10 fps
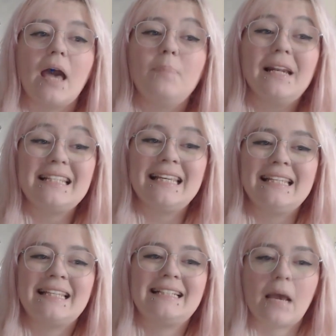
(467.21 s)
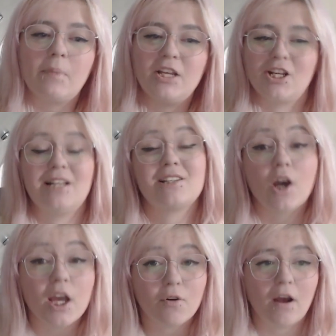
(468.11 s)
You get abilities that damage
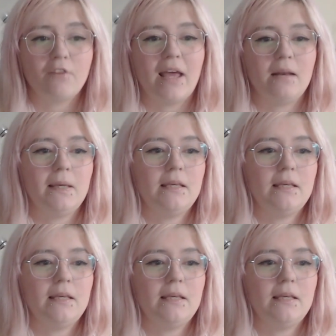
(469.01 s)
an entire crowd of